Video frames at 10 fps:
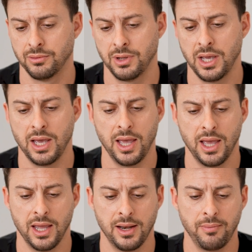
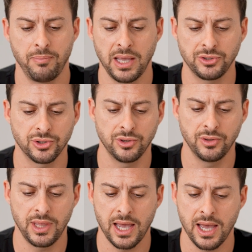and make sure
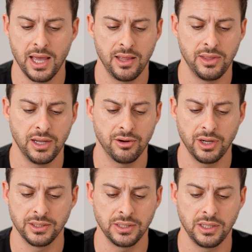that there
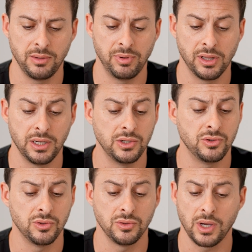isn't the ability
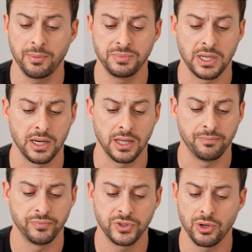to update it.
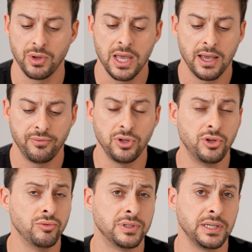So if you
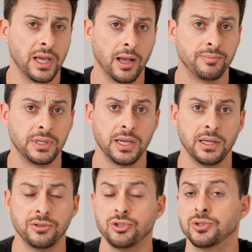do see
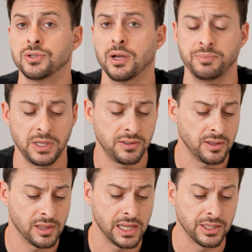update, just update to
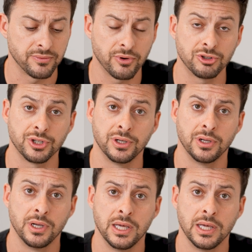the latest version.